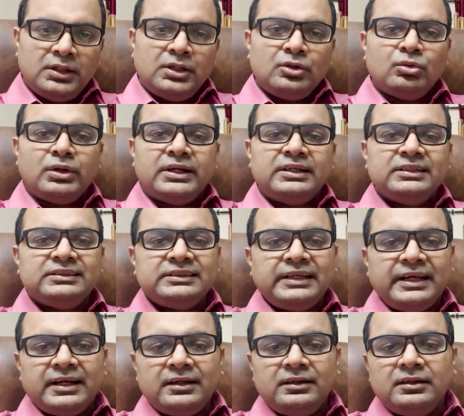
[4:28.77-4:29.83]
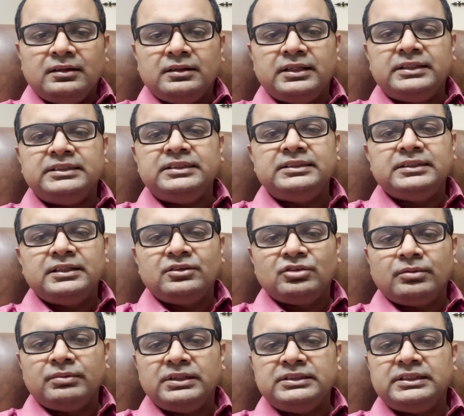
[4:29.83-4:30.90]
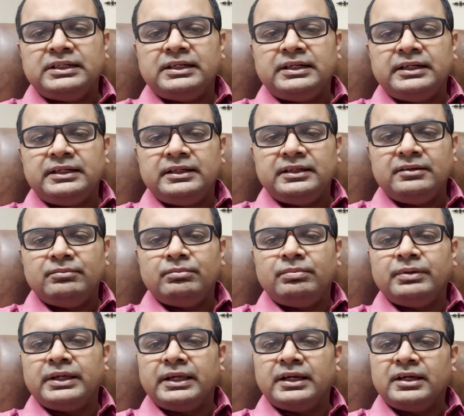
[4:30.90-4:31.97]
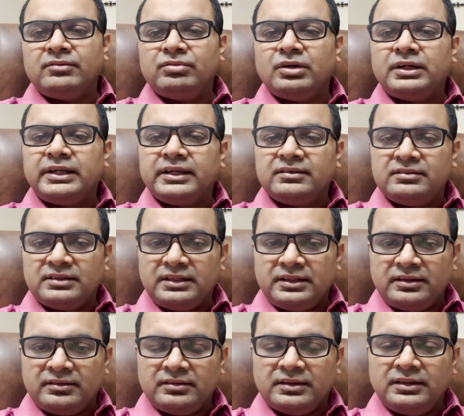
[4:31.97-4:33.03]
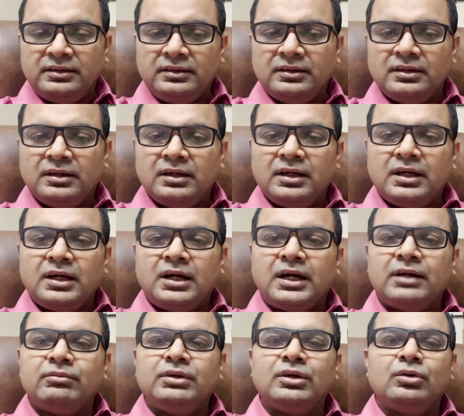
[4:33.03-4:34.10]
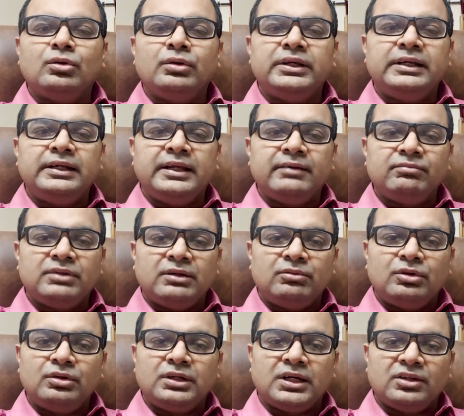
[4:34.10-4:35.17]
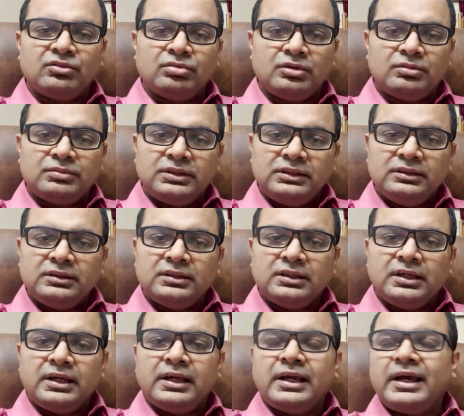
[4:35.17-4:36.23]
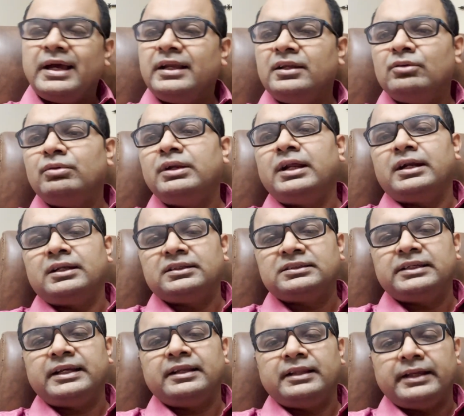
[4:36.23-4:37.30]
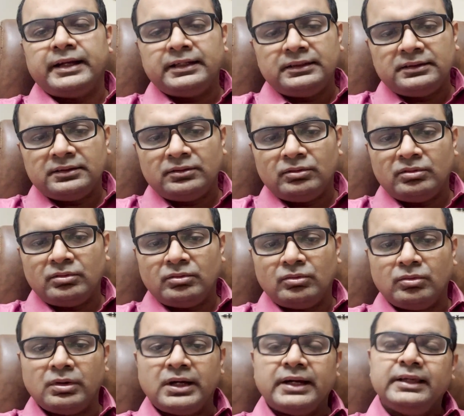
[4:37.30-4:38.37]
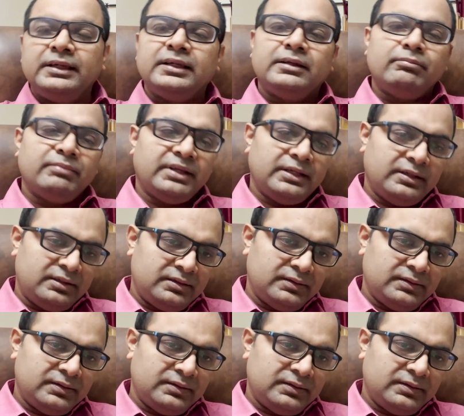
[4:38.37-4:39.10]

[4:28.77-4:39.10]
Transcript: To understand the details of the generative AI for text generation, I will go in depth about transformers and you will understand that why in a minute.